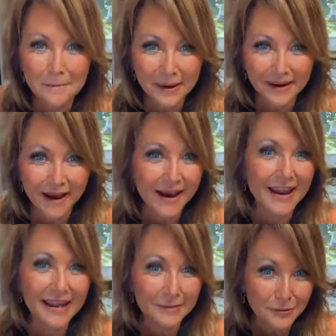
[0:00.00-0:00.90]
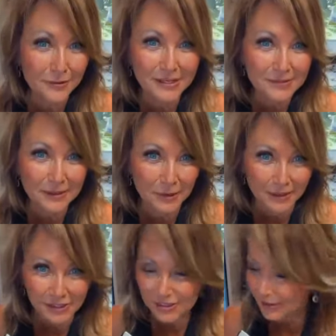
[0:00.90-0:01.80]
But I am going to be
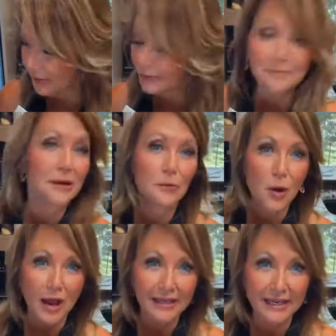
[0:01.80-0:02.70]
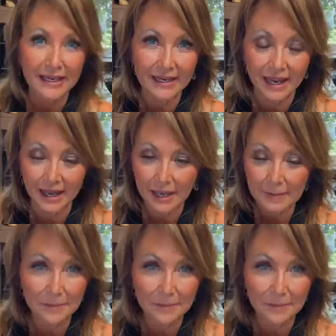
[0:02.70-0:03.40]
going to Milwaukee